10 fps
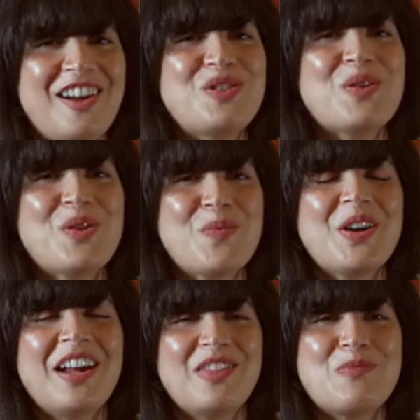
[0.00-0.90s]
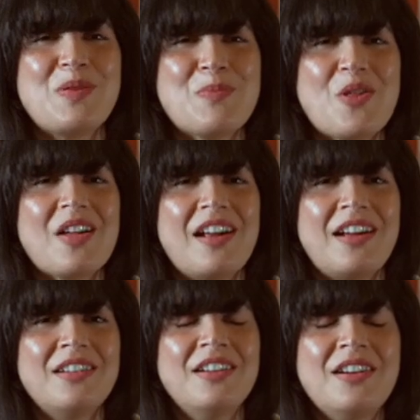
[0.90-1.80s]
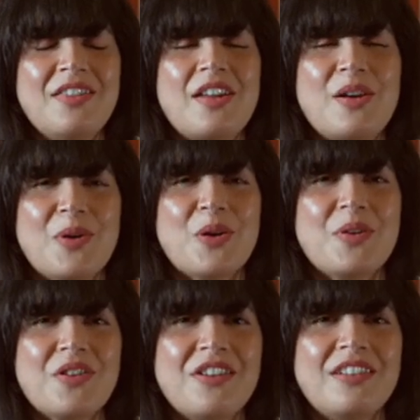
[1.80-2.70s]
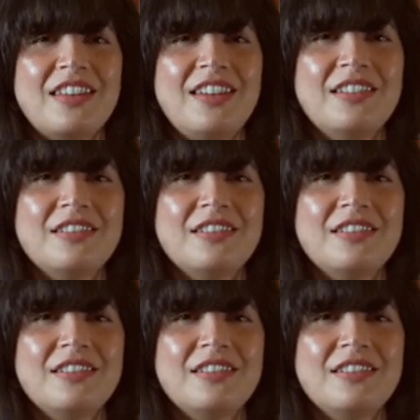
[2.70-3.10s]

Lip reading: I enjoy the work and the people that I work with currently.